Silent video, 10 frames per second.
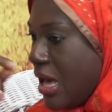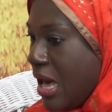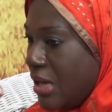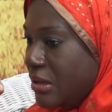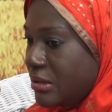
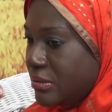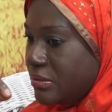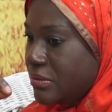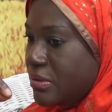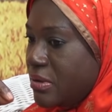angle
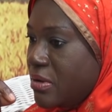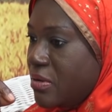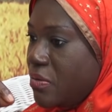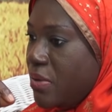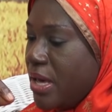
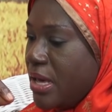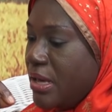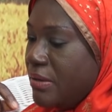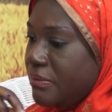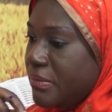
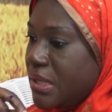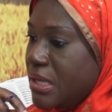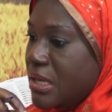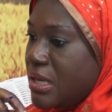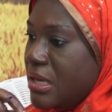where
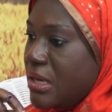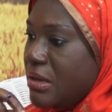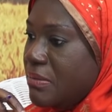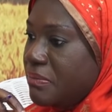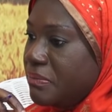
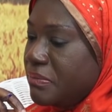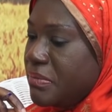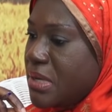um,